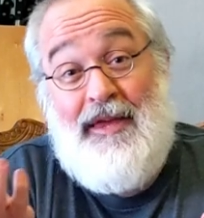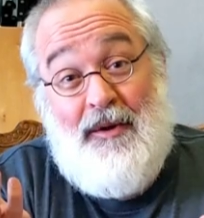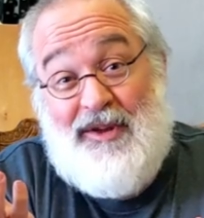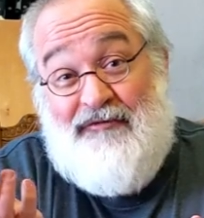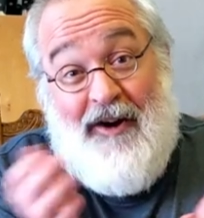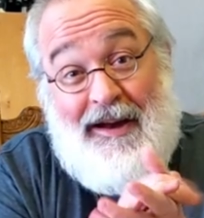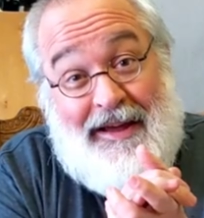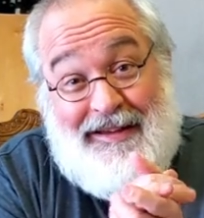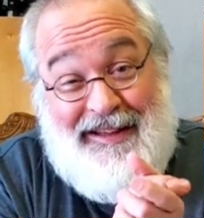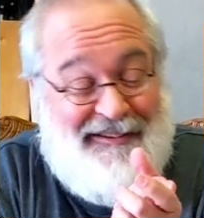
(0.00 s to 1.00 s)
thought it was
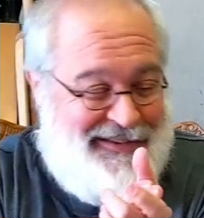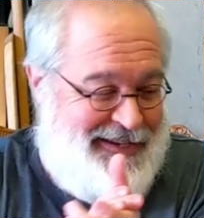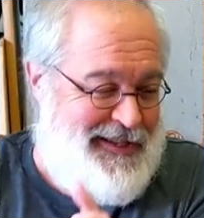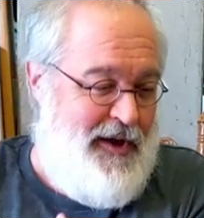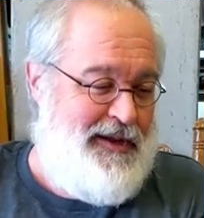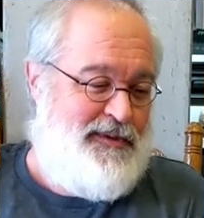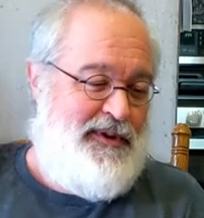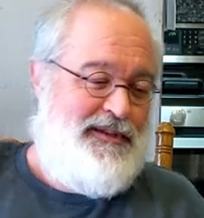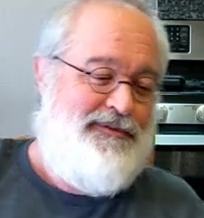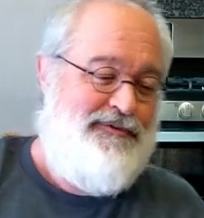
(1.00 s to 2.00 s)
funny. You know, is this Lotus
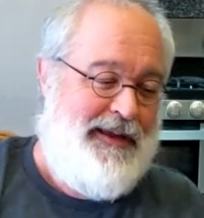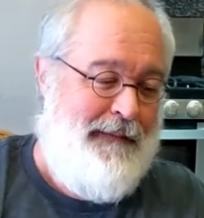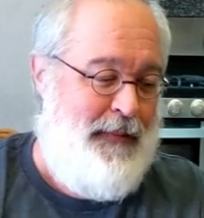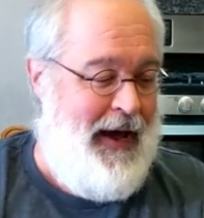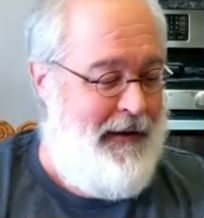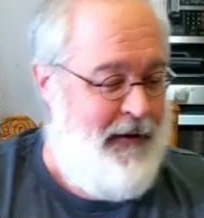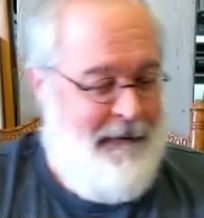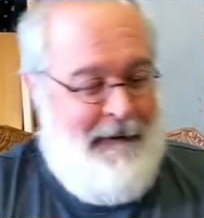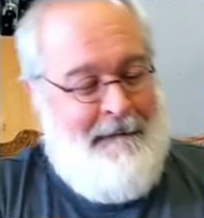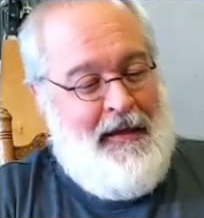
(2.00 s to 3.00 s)
1-2-3 compatible?
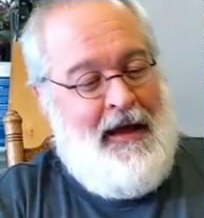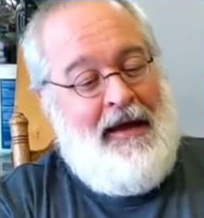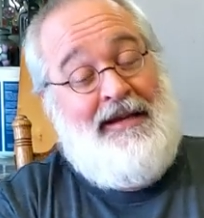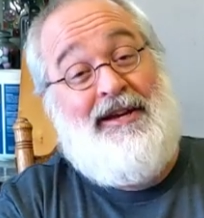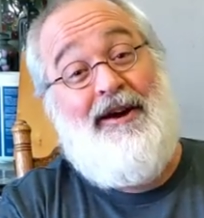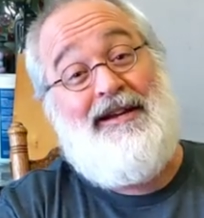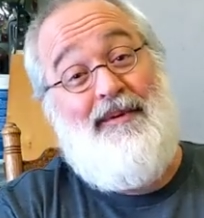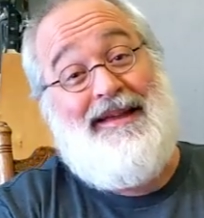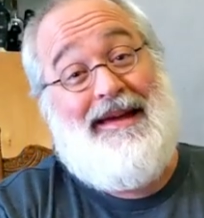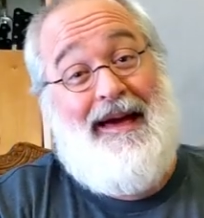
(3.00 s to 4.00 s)
It shows you
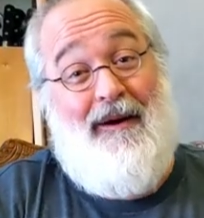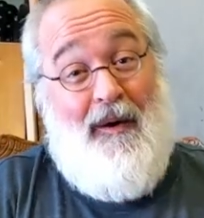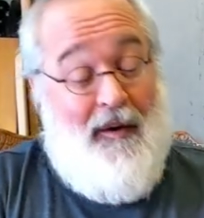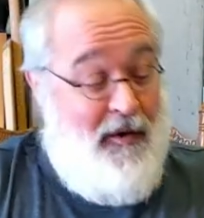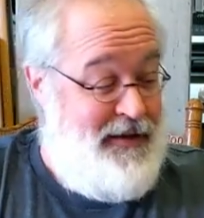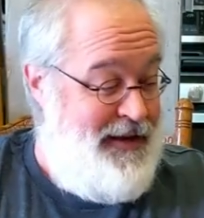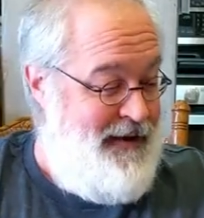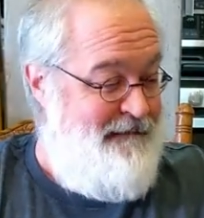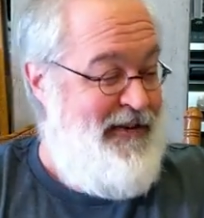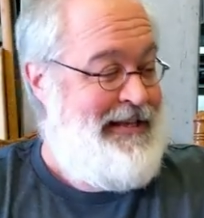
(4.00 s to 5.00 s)
when you get old,
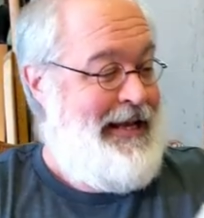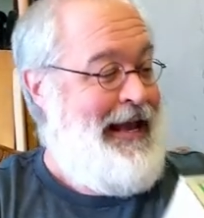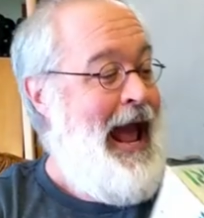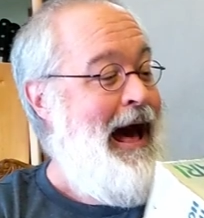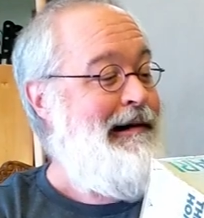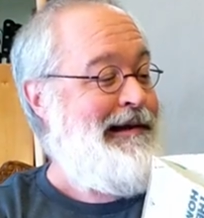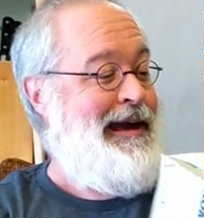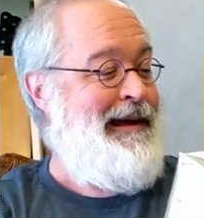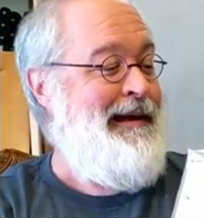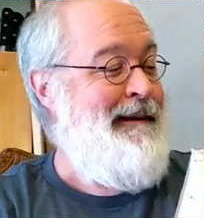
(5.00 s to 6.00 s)
you know,
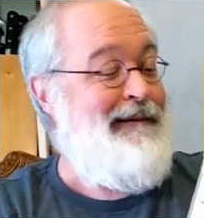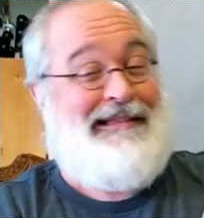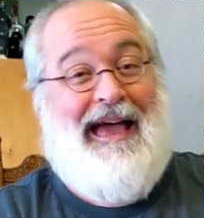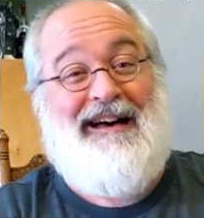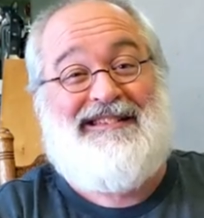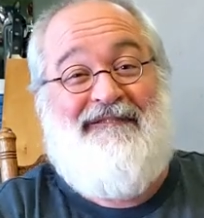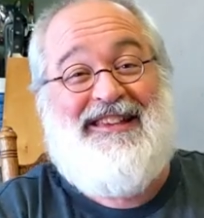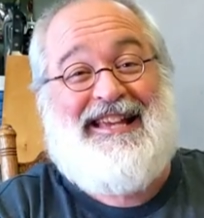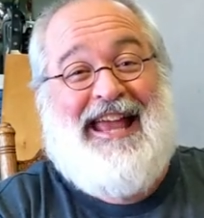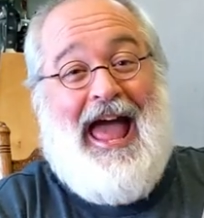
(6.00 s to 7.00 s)
VisiCalc. What the hell's a
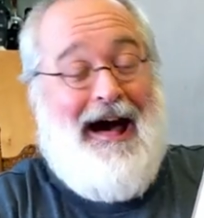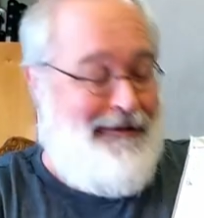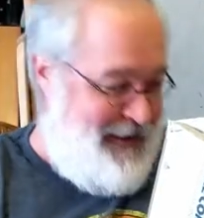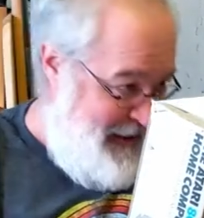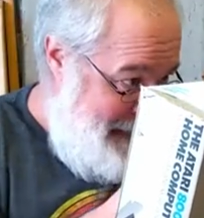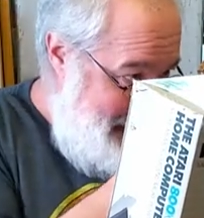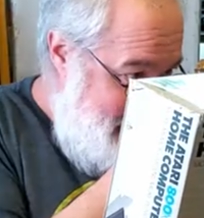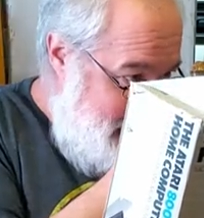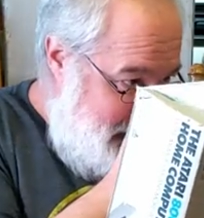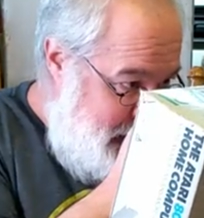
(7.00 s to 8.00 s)
VisiCalc?
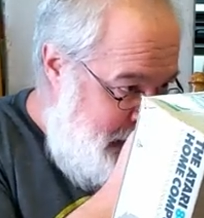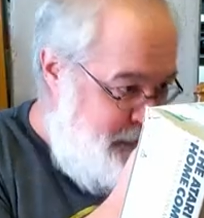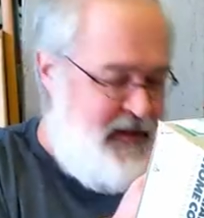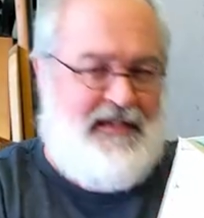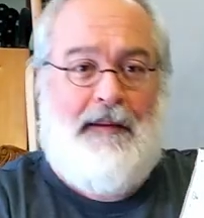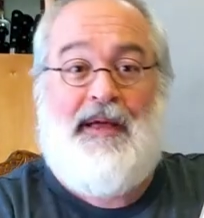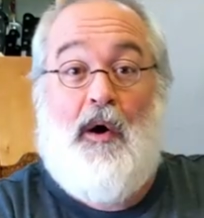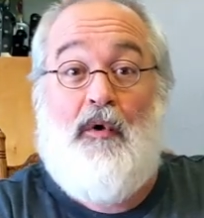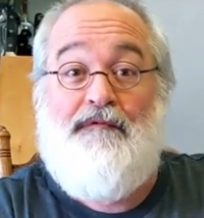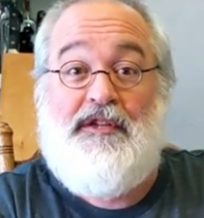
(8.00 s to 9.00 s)
Does somebody
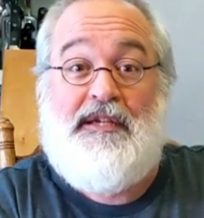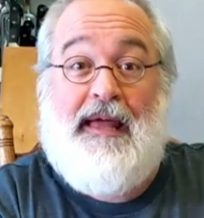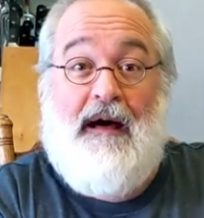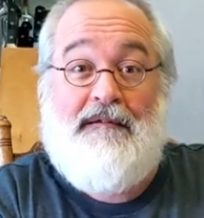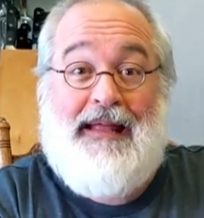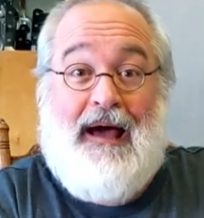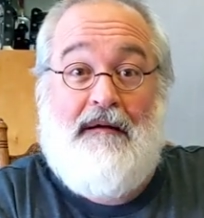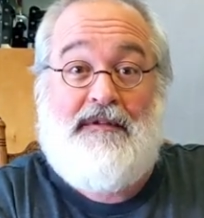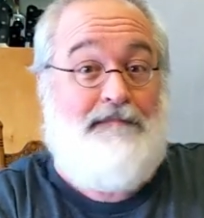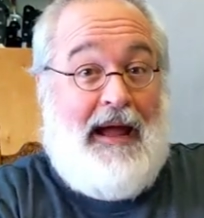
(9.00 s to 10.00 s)
own VisiCalc
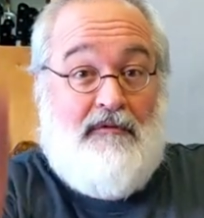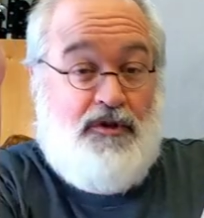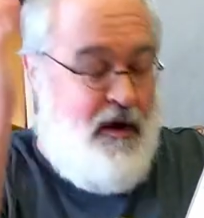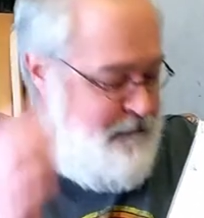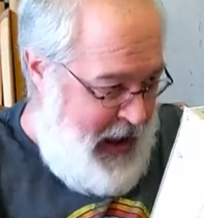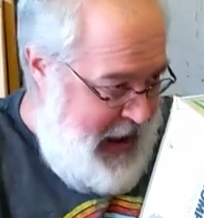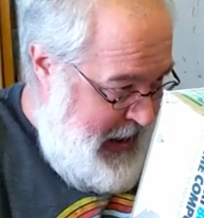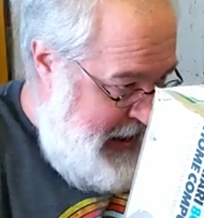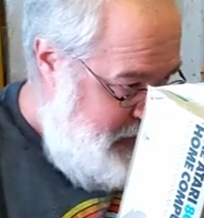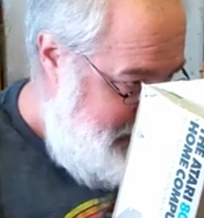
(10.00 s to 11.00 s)
now? Did Microsoft buy
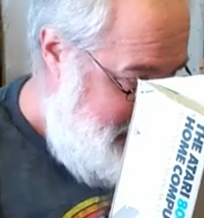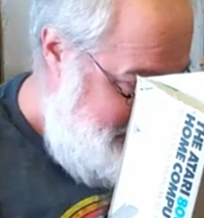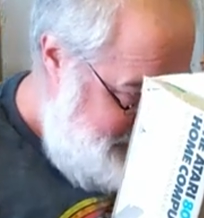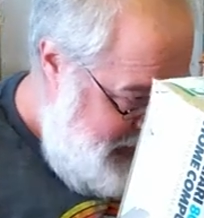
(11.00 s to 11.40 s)
it? I don't know.